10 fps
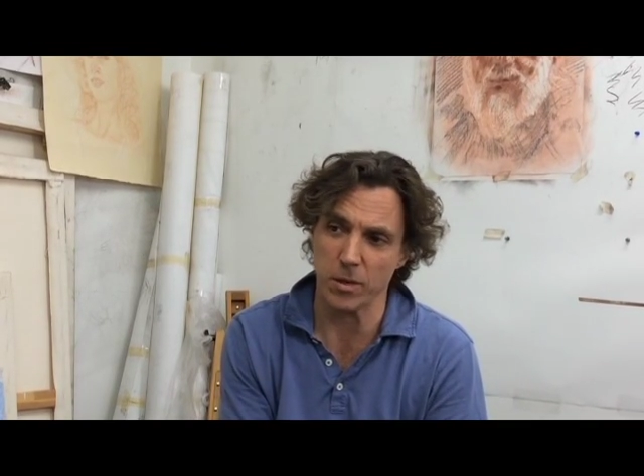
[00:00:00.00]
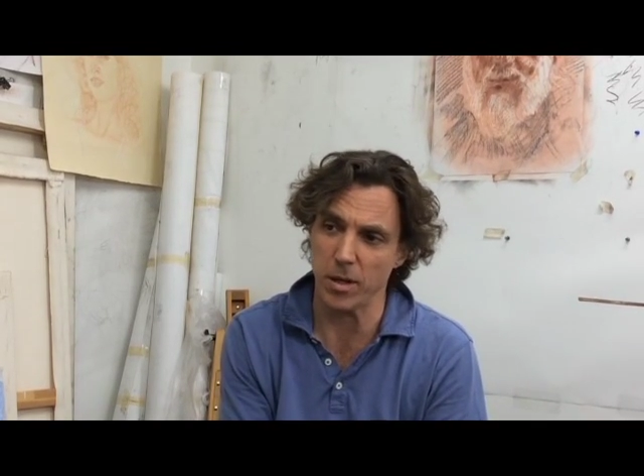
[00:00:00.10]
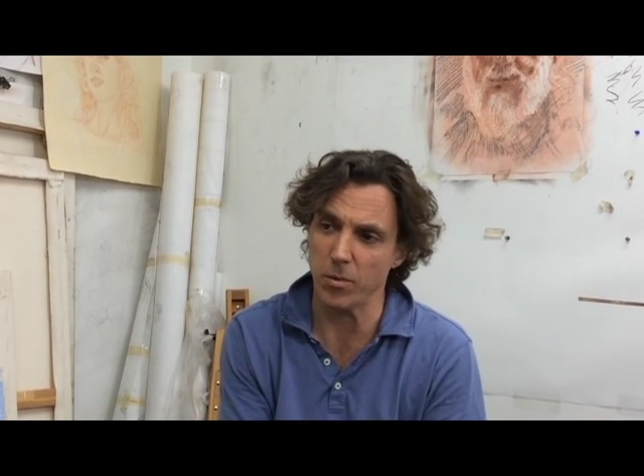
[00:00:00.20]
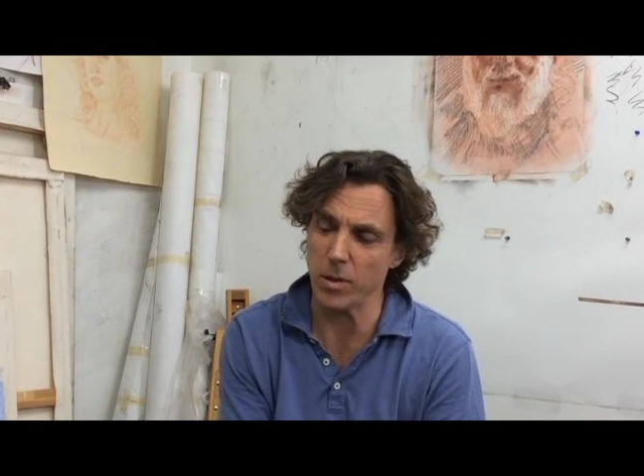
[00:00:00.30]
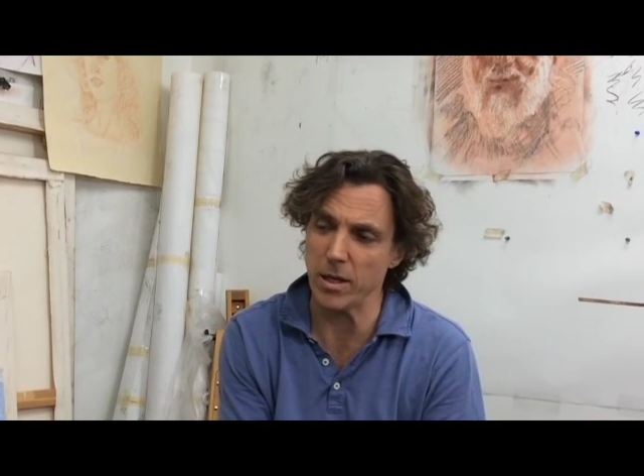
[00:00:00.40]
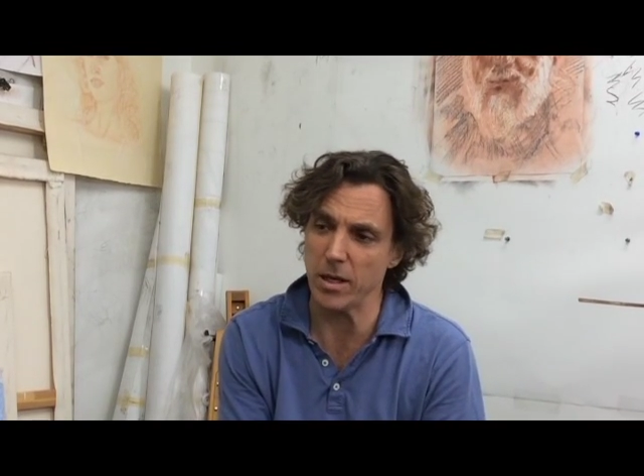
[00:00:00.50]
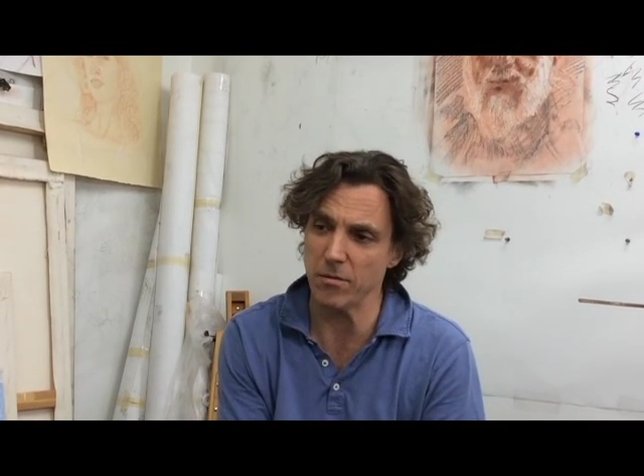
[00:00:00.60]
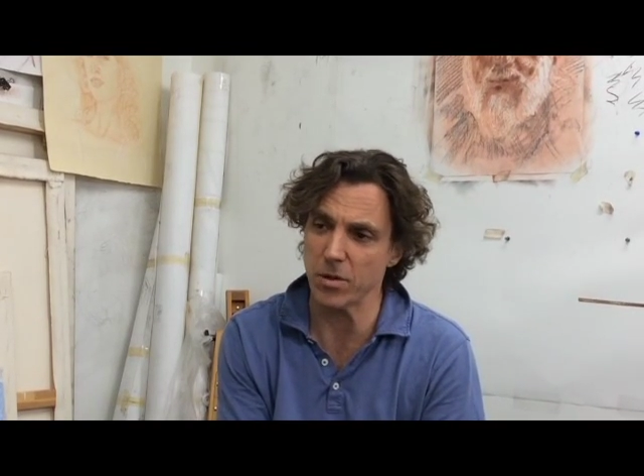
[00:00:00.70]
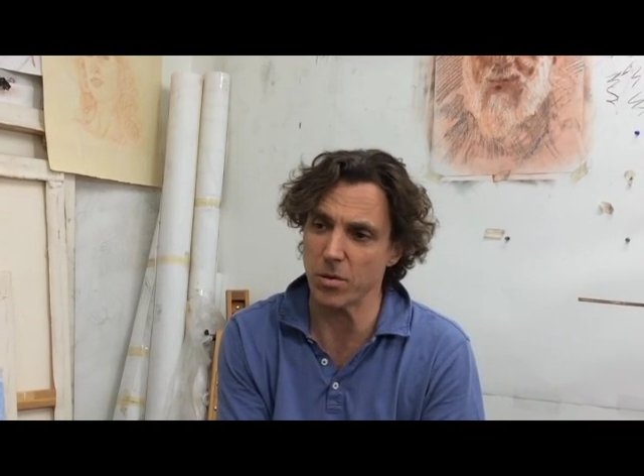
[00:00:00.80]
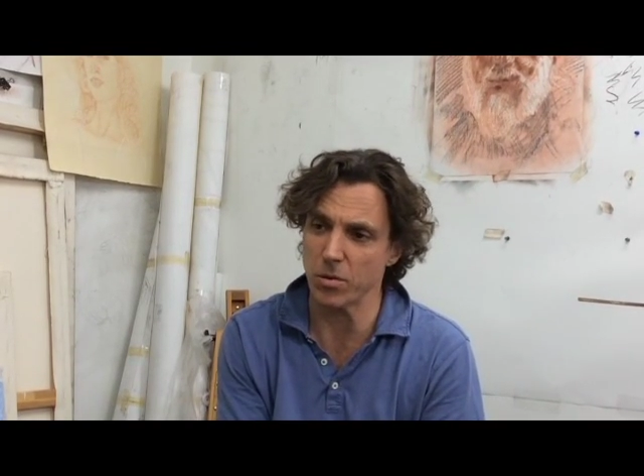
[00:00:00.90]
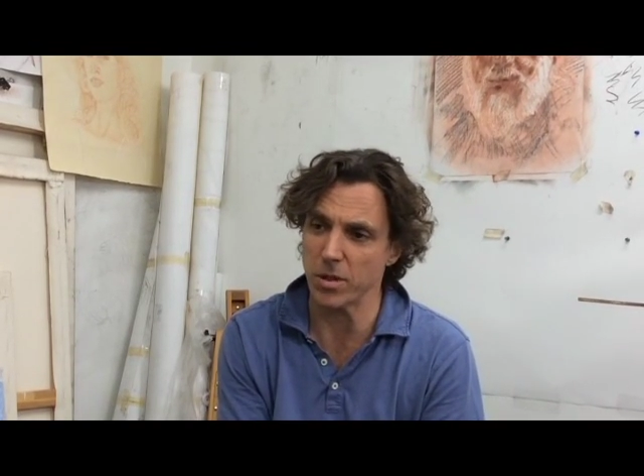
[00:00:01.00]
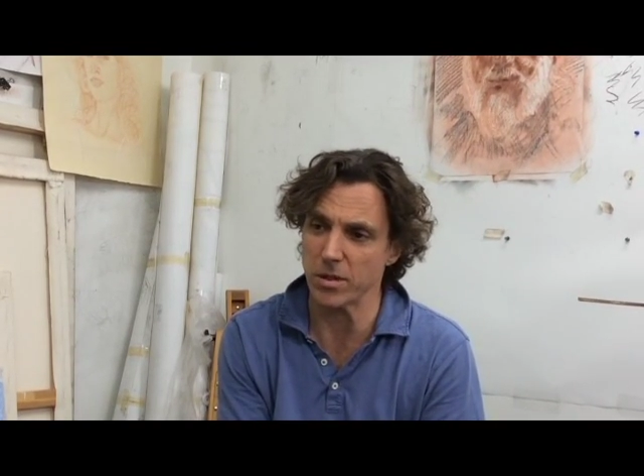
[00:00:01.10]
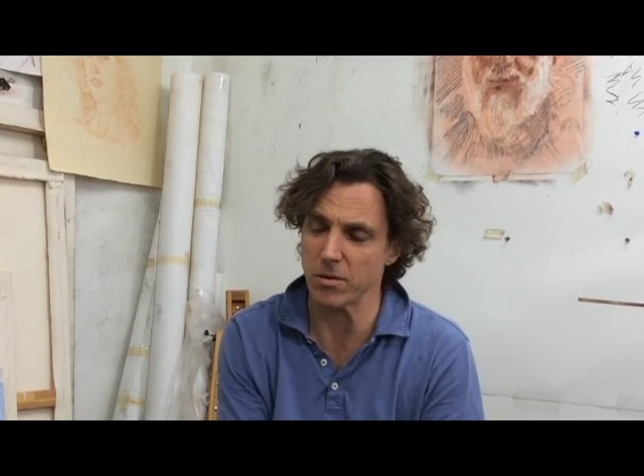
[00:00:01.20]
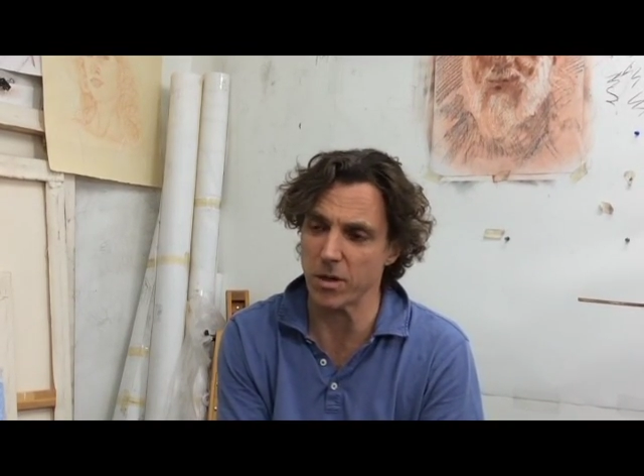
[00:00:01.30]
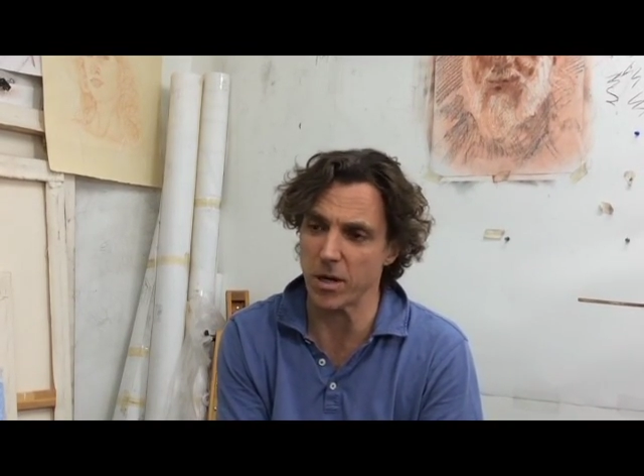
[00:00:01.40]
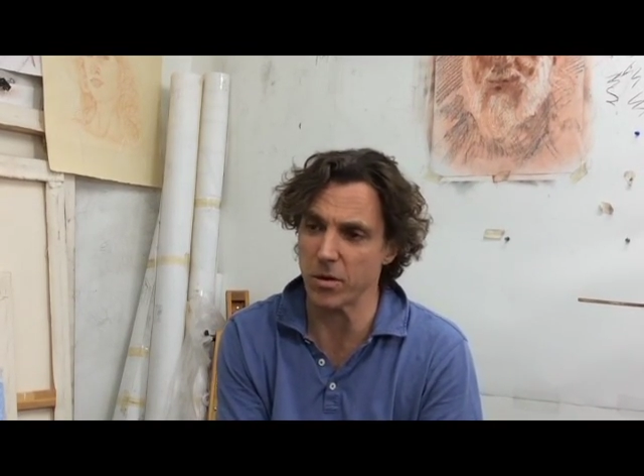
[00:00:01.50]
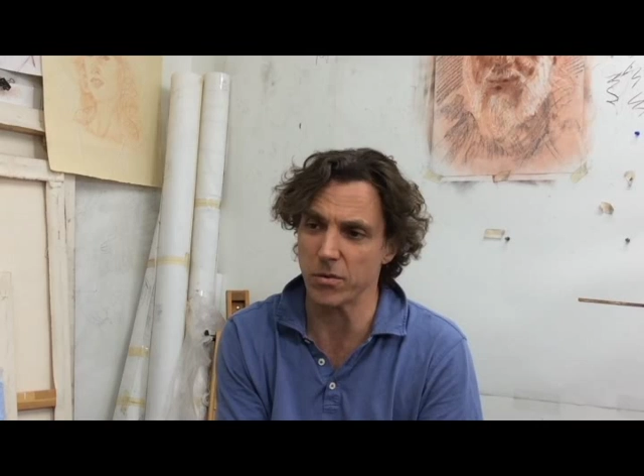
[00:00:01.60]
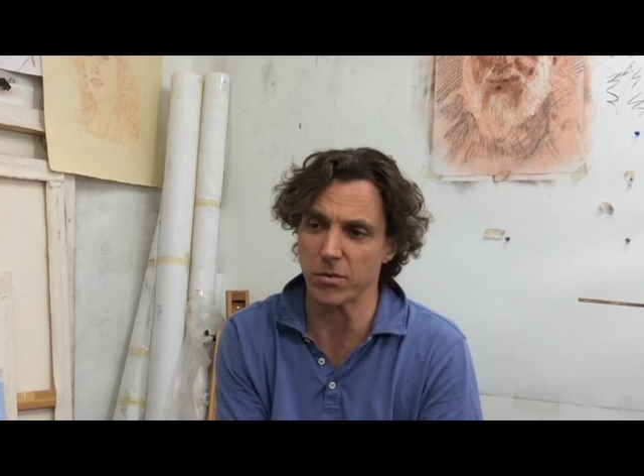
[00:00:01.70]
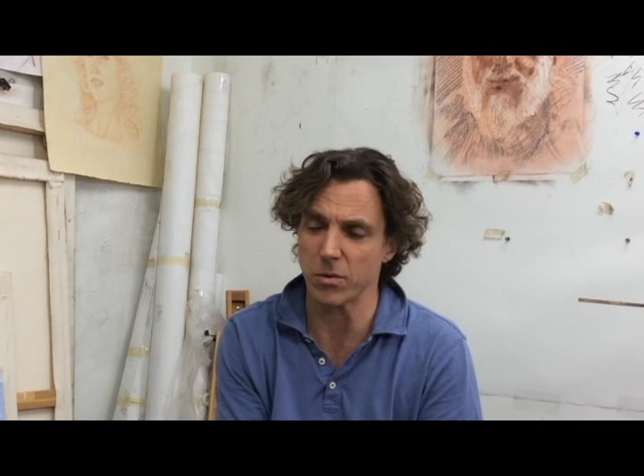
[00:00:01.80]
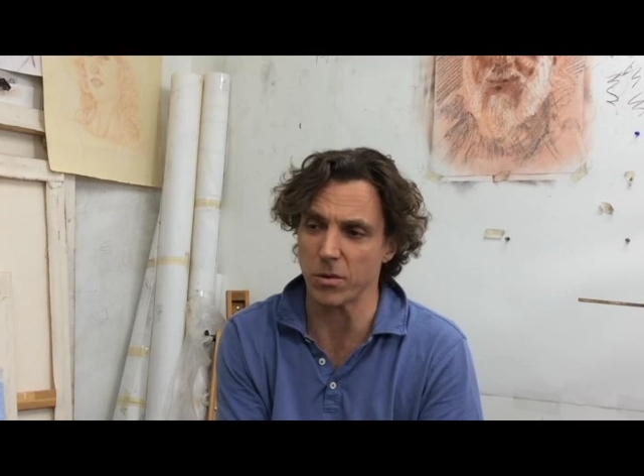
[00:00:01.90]
We, we live according to our
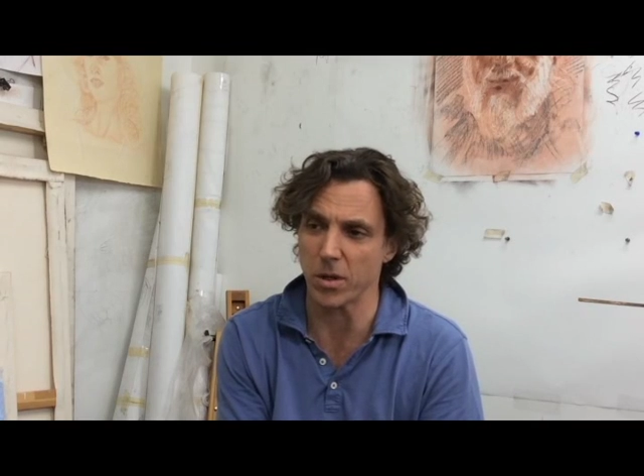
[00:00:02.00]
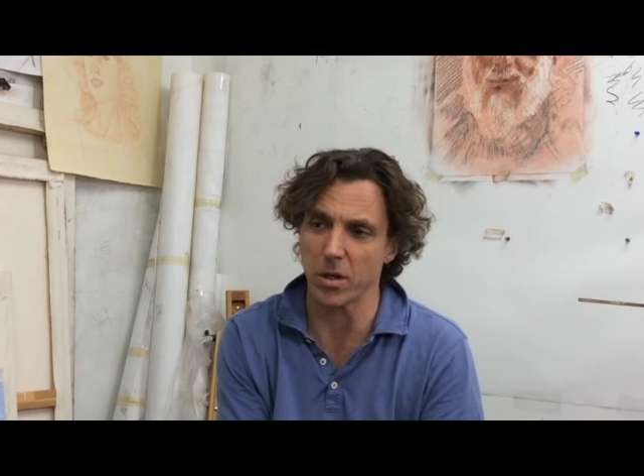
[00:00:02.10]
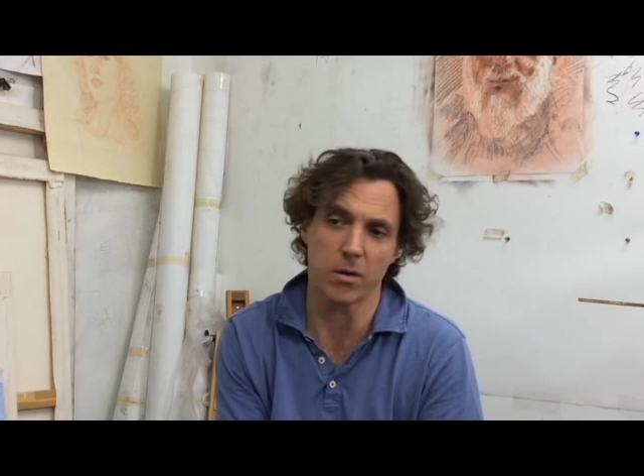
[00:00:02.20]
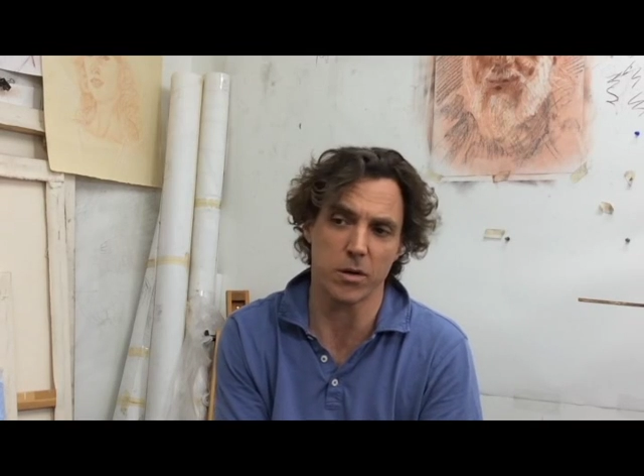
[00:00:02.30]
own story,